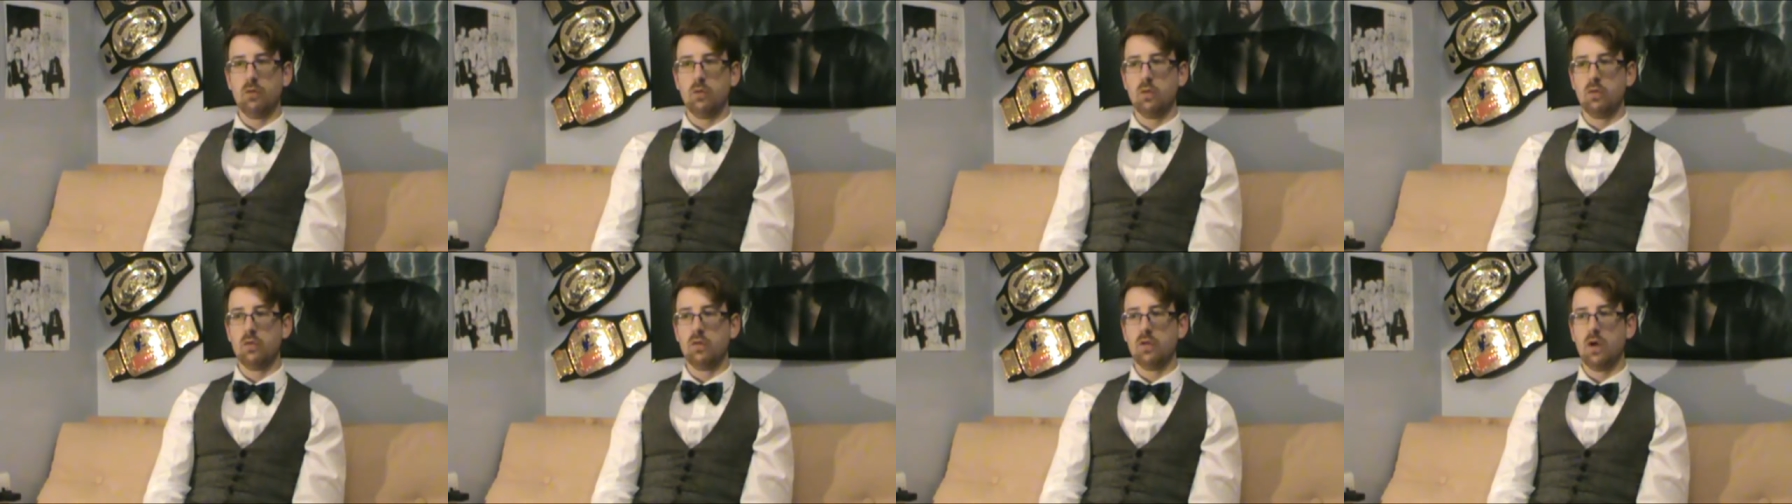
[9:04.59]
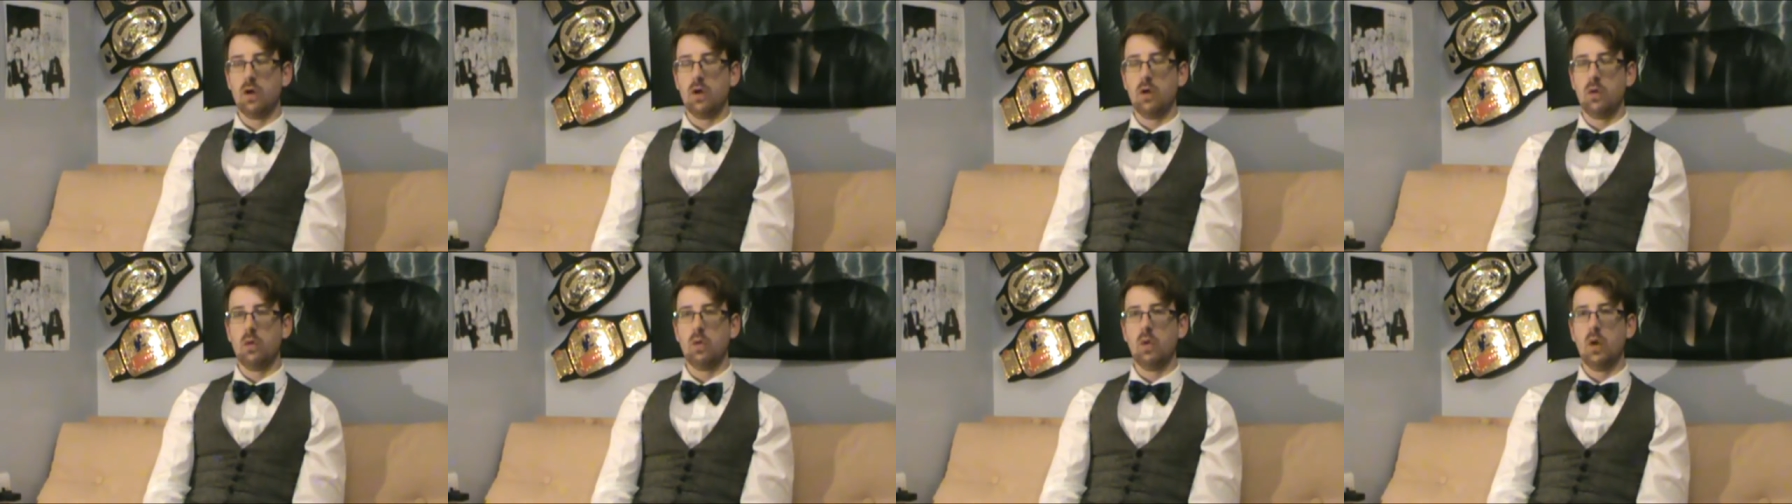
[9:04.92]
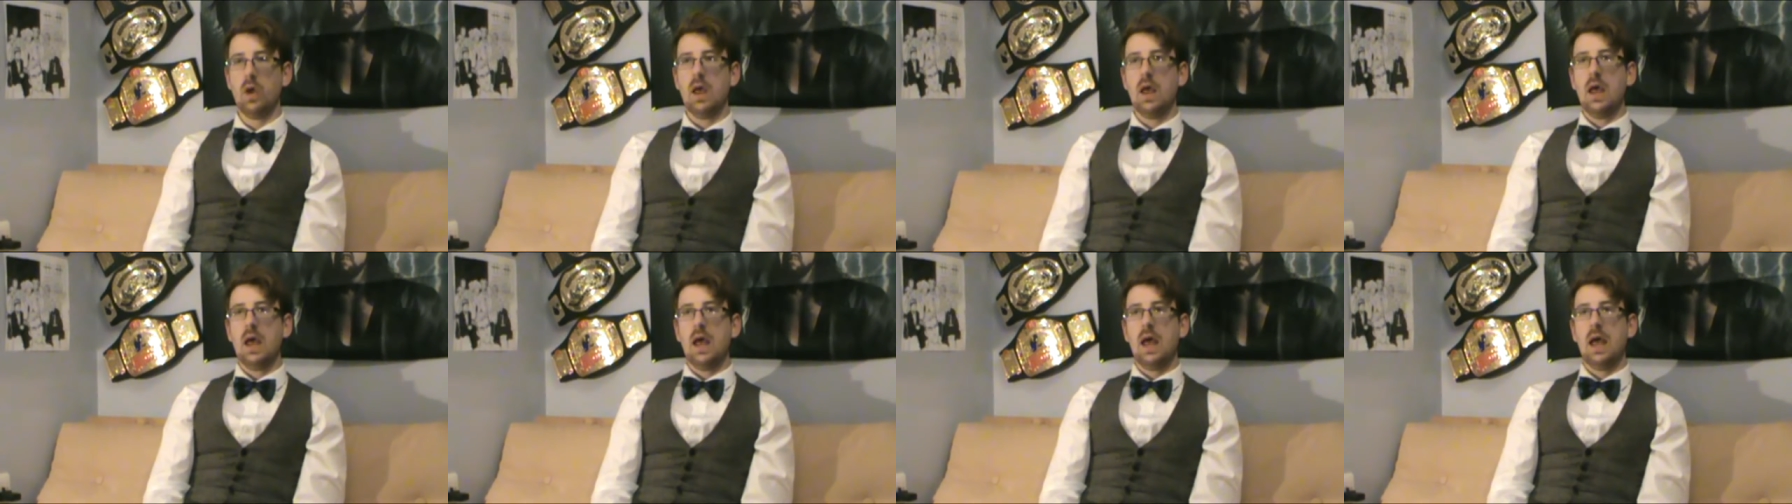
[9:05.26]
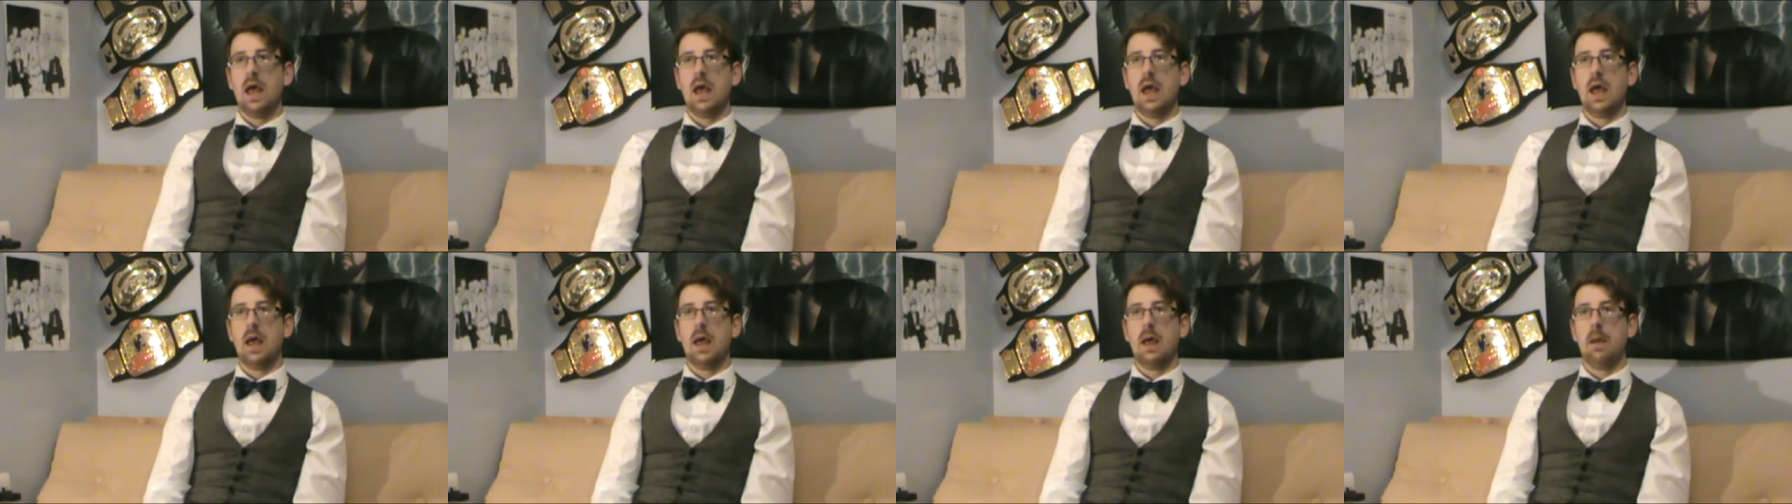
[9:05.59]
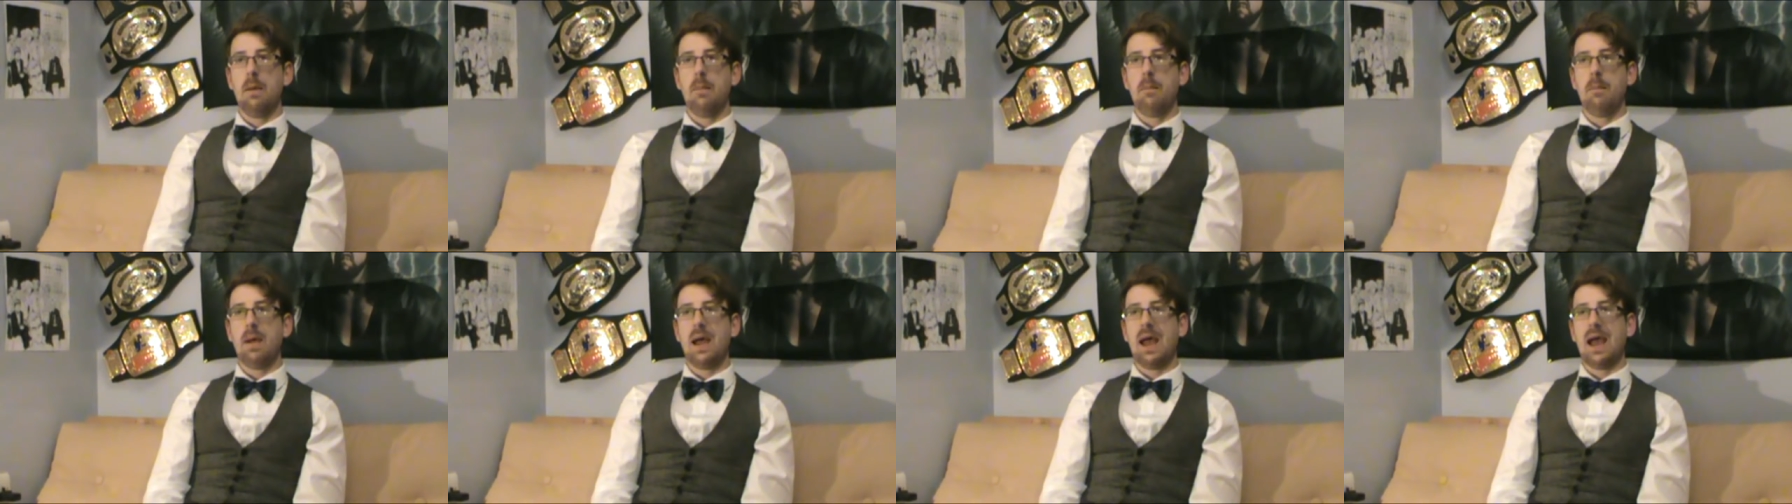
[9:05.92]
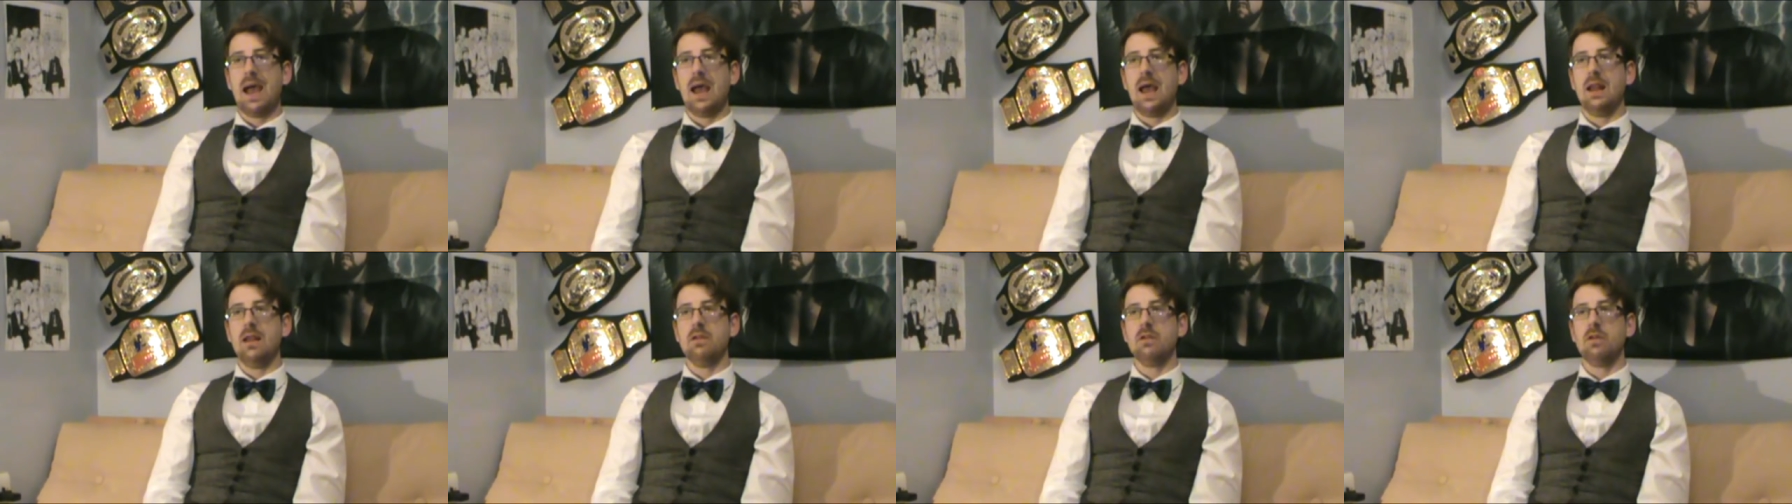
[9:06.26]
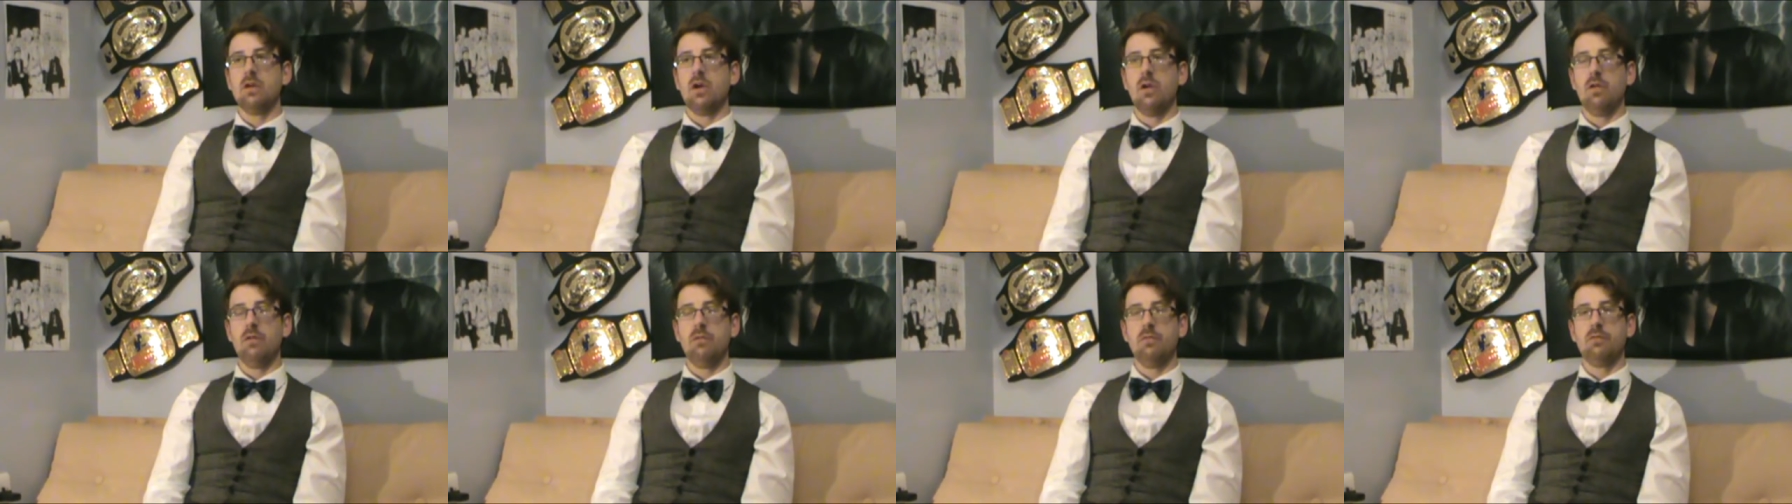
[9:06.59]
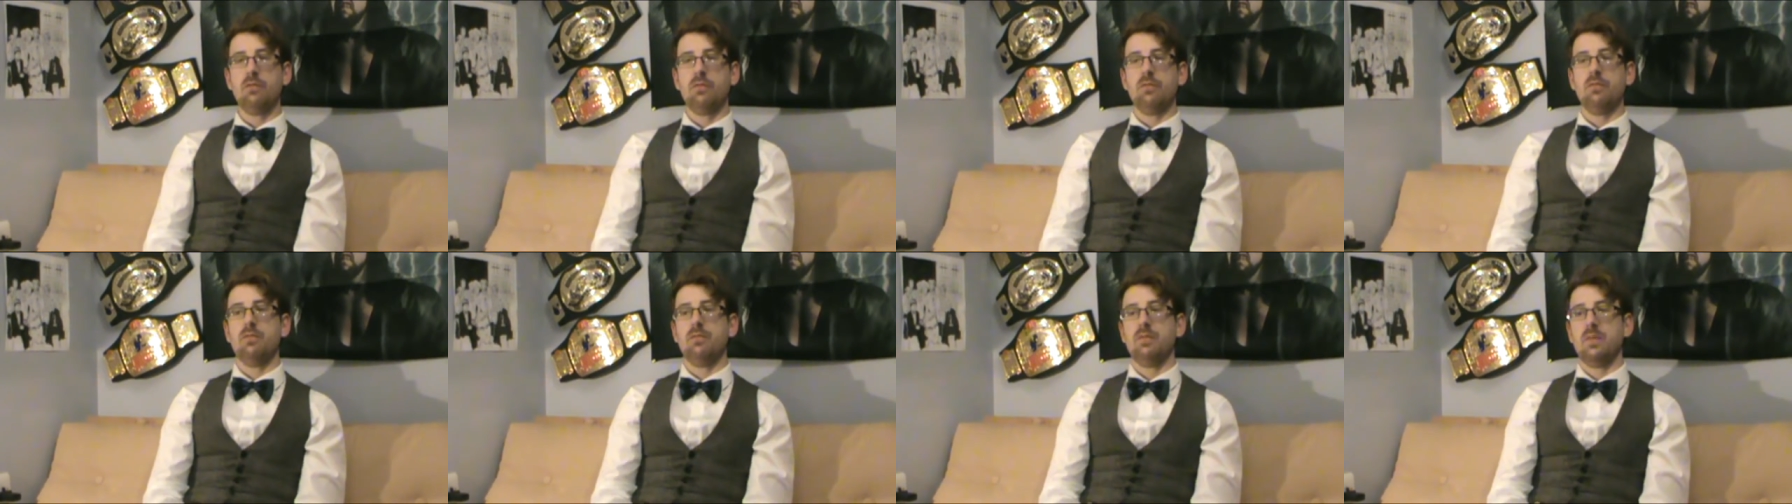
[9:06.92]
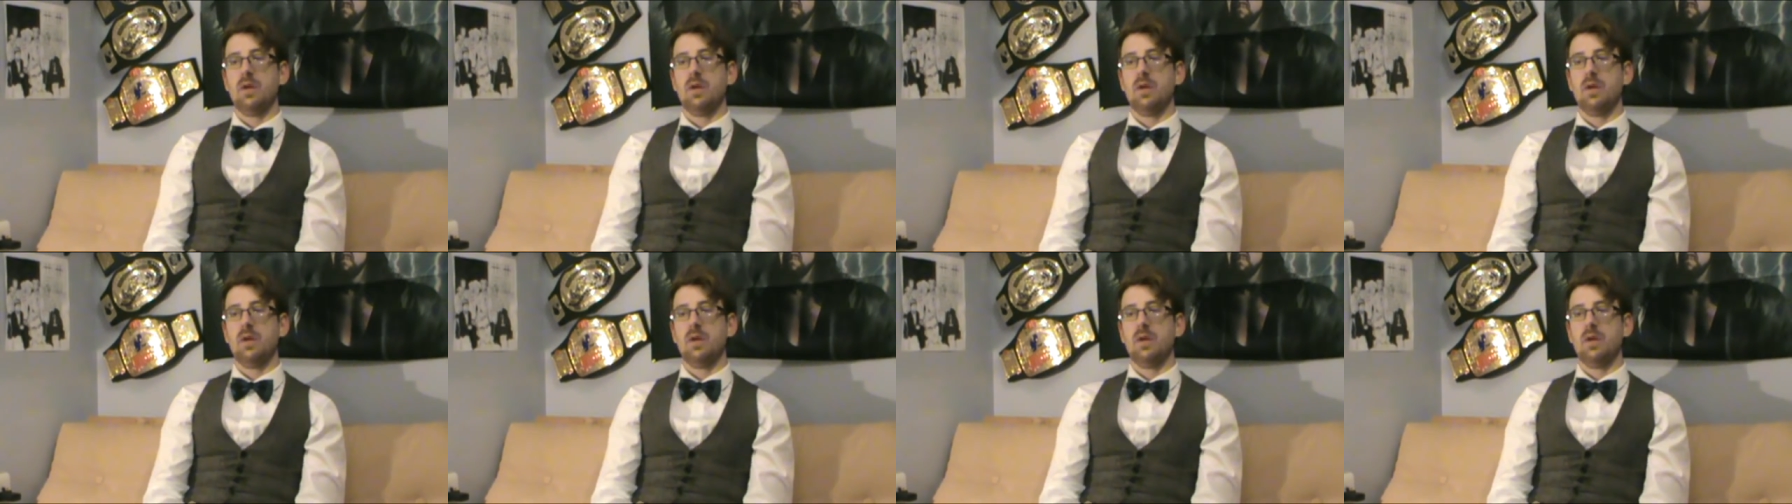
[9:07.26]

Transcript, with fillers: Auto um, and kind of